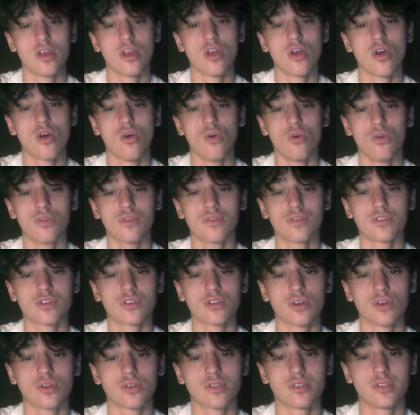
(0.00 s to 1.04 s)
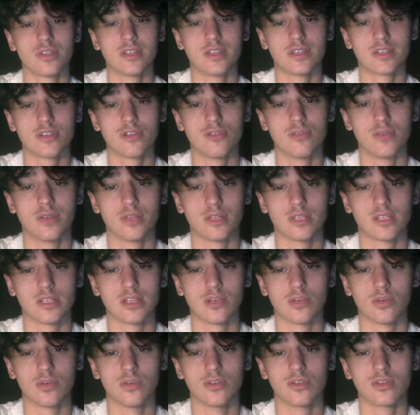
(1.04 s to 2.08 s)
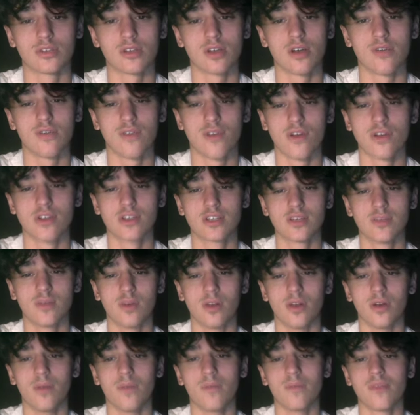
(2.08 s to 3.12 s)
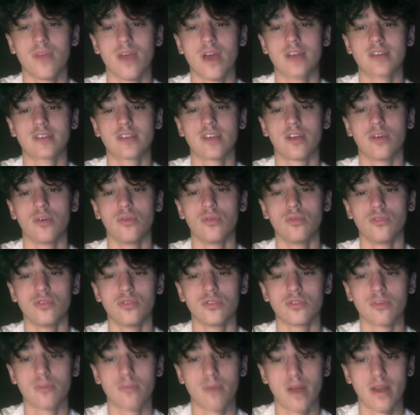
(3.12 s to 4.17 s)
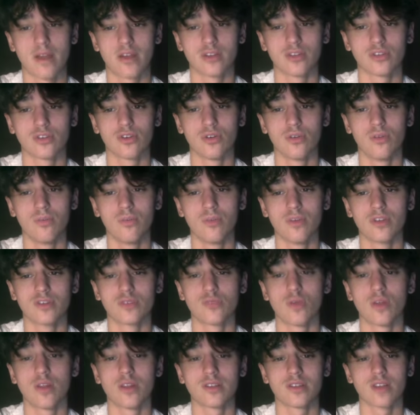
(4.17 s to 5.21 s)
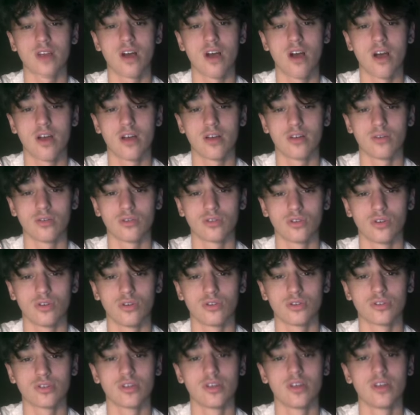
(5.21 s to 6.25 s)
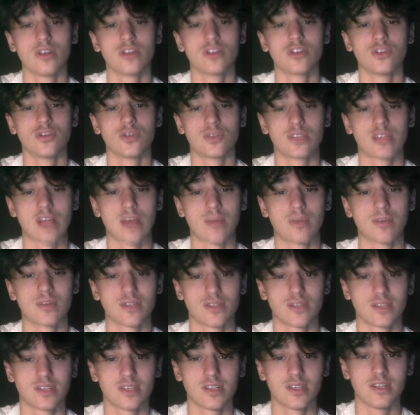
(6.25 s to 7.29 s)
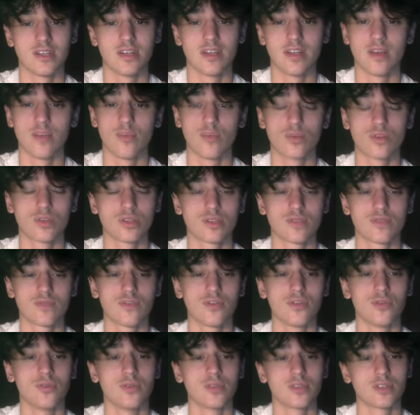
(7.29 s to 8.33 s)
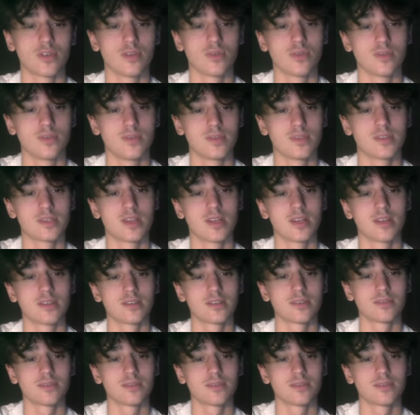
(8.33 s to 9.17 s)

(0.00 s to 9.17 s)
All of the shots in this opening sequence are very similar, as they all use a panning shot as well as a high-angle shot to establish the scene in which this film is going to be set.